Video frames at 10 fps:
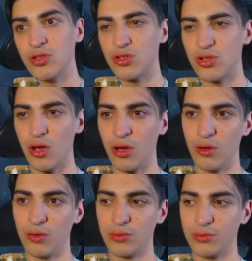
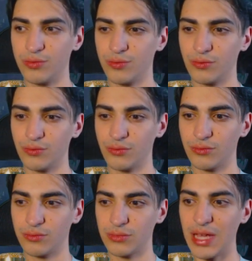So
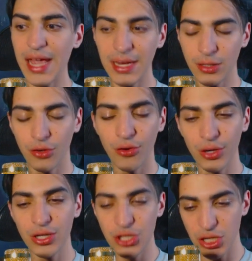it
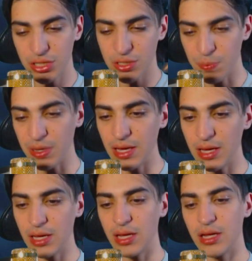could just
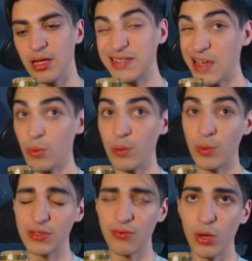be Sam
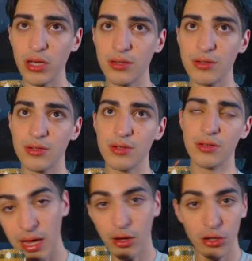Witwer's voice.
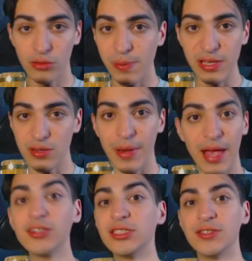It could be somebody
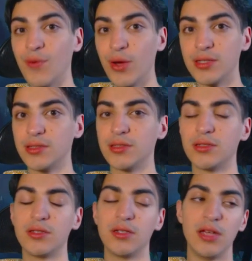else's voice,
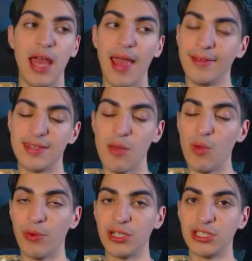and
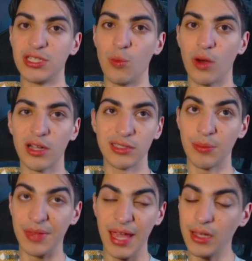Sam Witwer just did work on
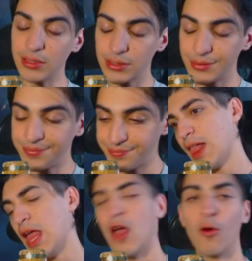something else.
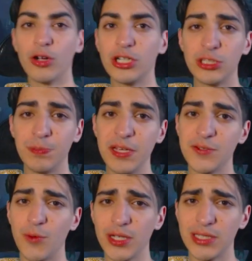Or it could just be
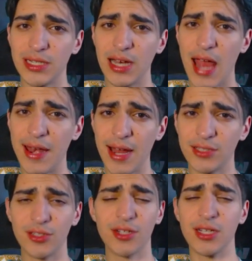his voice and, and
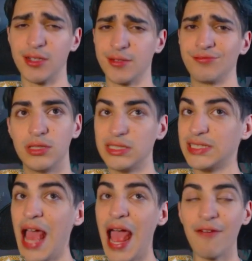not Starkiller. It
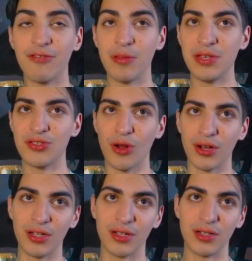doesn't have to be
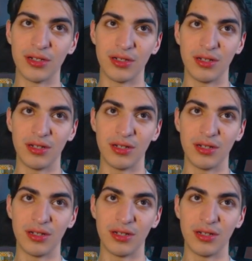Starkiller.